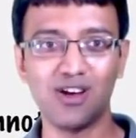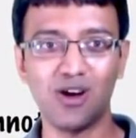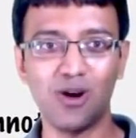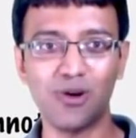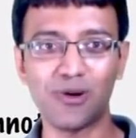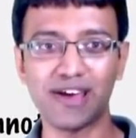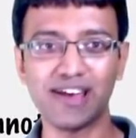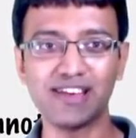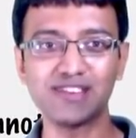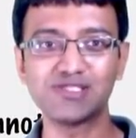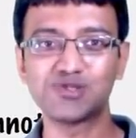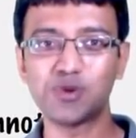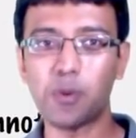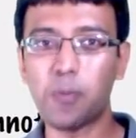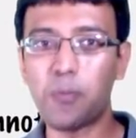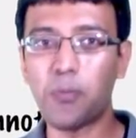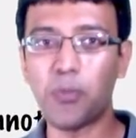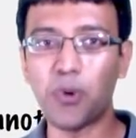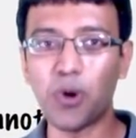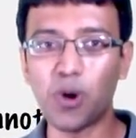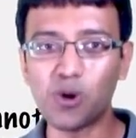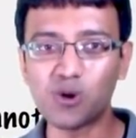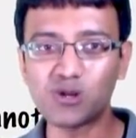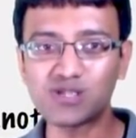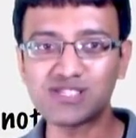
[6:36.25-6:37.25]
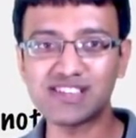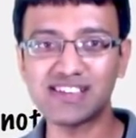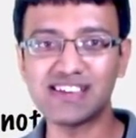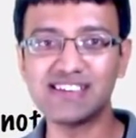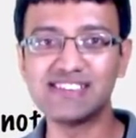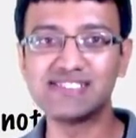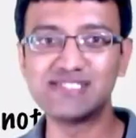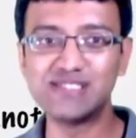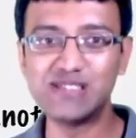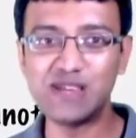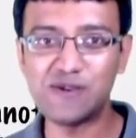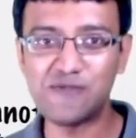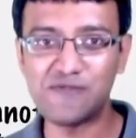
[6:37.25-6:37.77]
Okay, so post
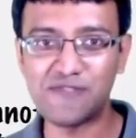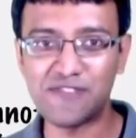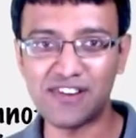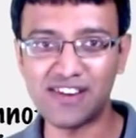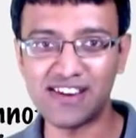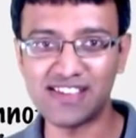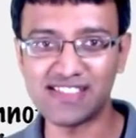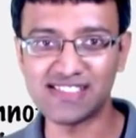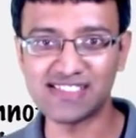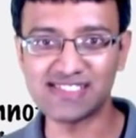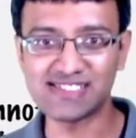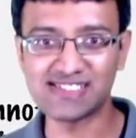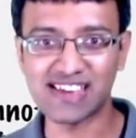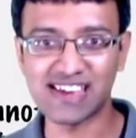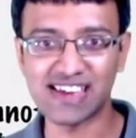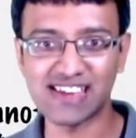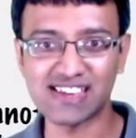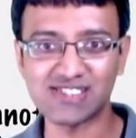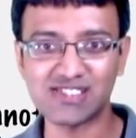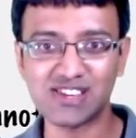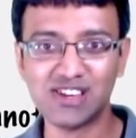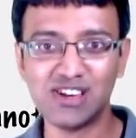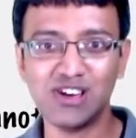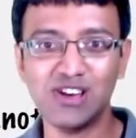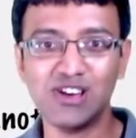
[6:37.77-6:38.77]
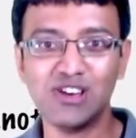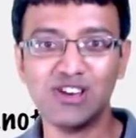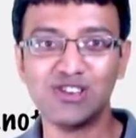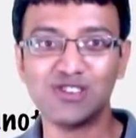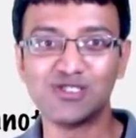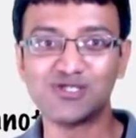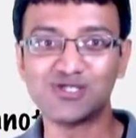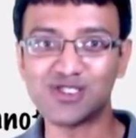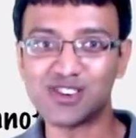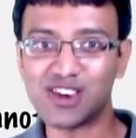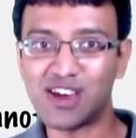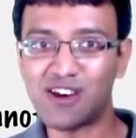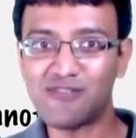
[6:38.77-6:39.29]
is different in this case.
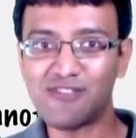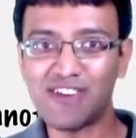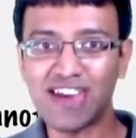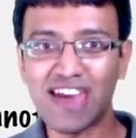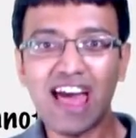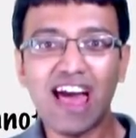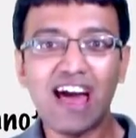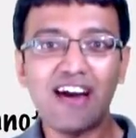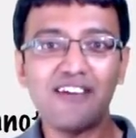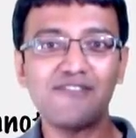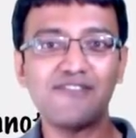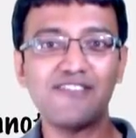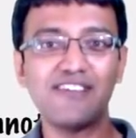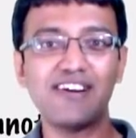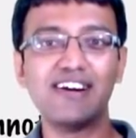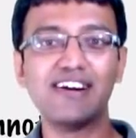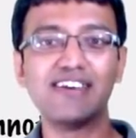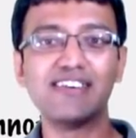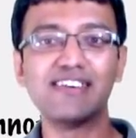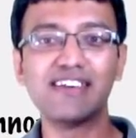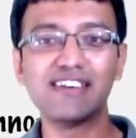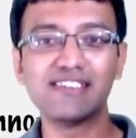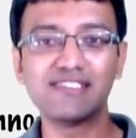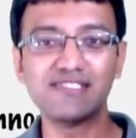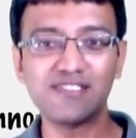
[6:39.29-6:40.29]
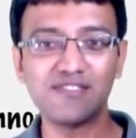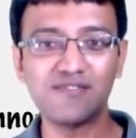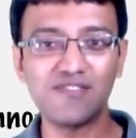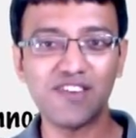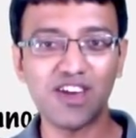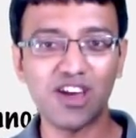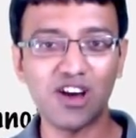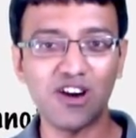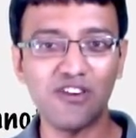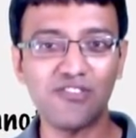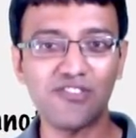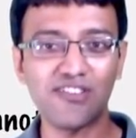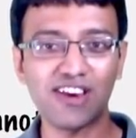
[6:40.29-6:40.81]
So now we have another
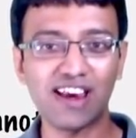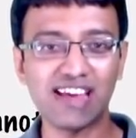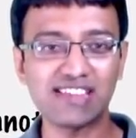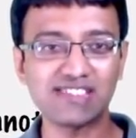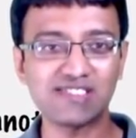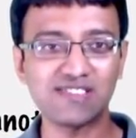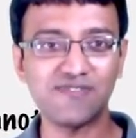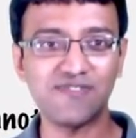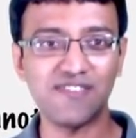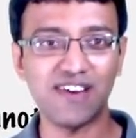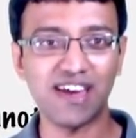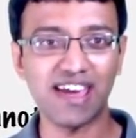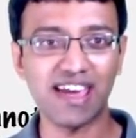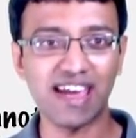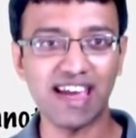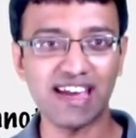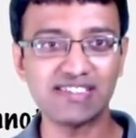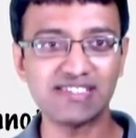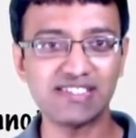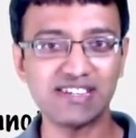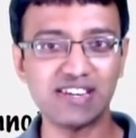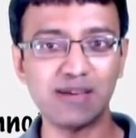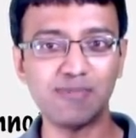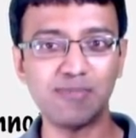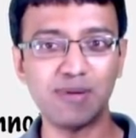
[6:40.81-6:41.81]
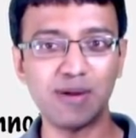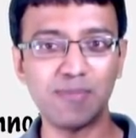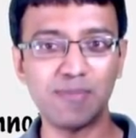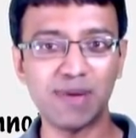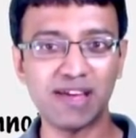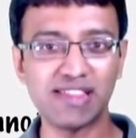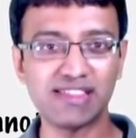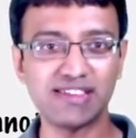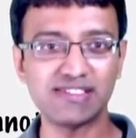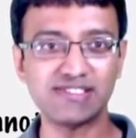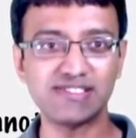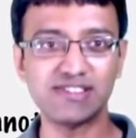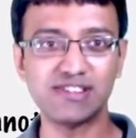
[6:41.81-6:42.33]
way of classifying HTTP
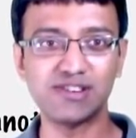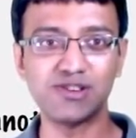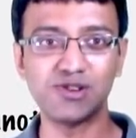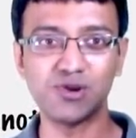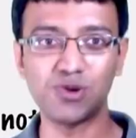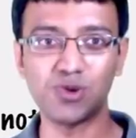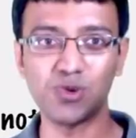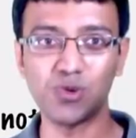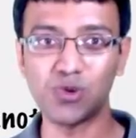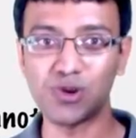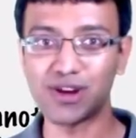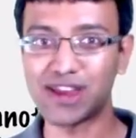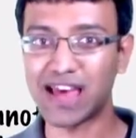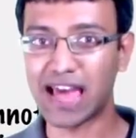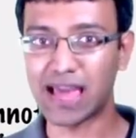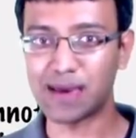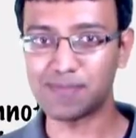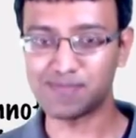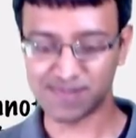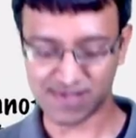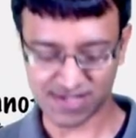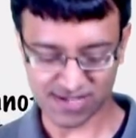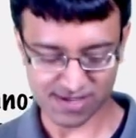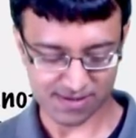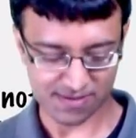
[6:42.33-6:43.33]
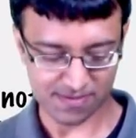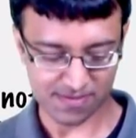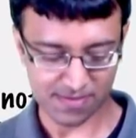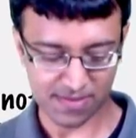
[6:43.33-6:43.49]
methods into two types.